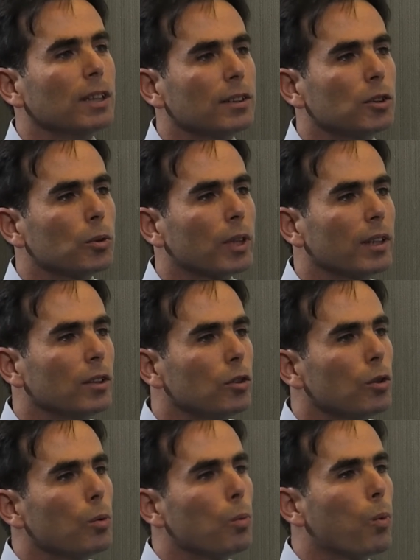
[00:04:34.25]
that you can
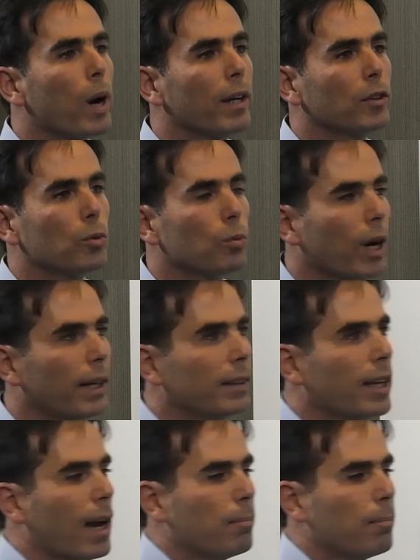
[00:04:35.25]
do where to run the